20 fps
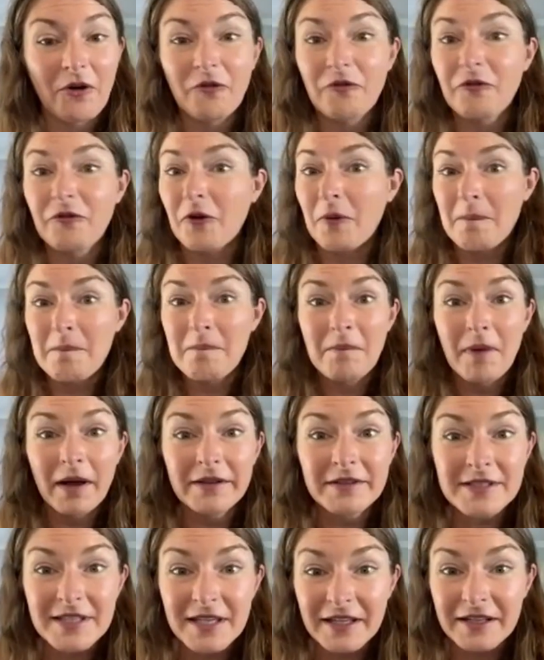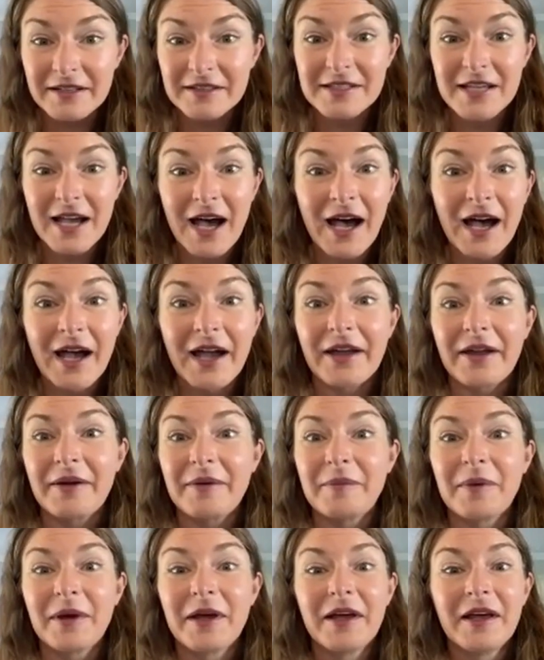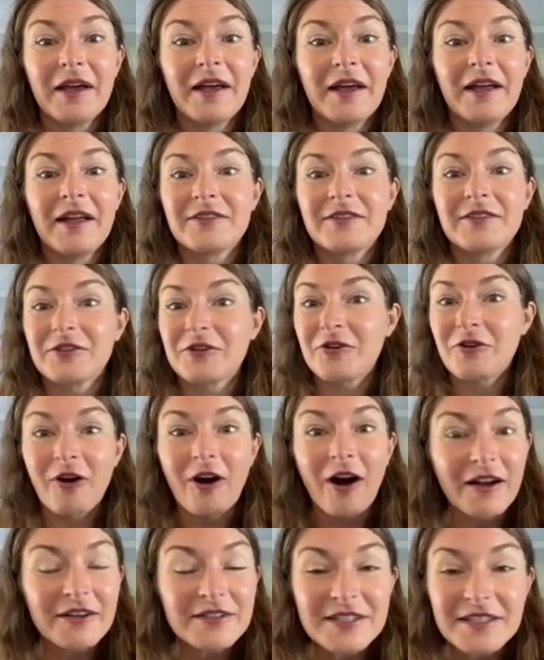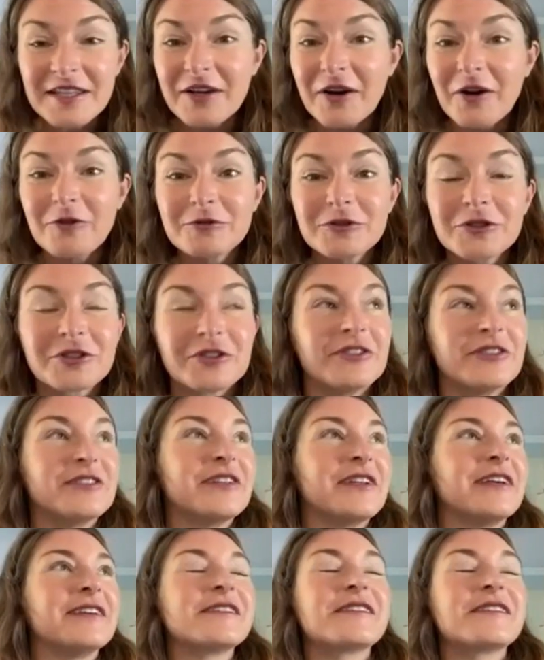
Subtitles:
for months at a time to cross the ocean